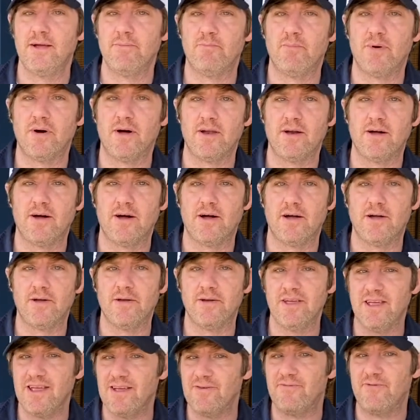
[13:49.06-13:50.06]
but
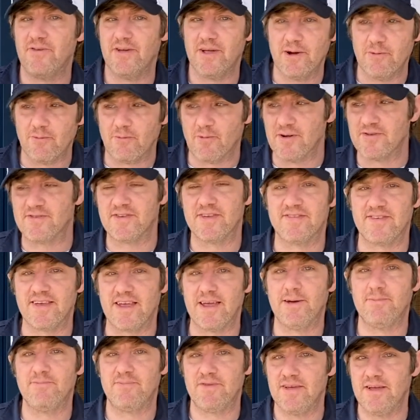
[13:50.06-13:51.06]
if once it's
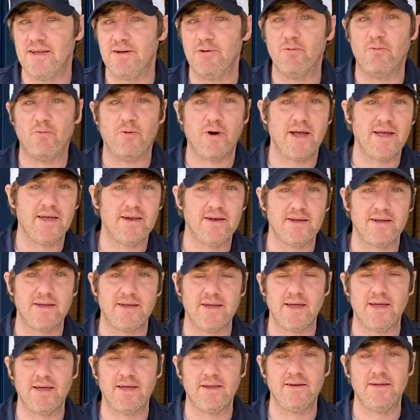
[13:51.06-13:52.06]
empty, weigh it
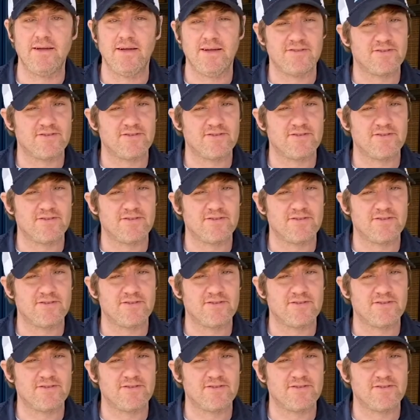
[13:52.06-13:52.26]
again,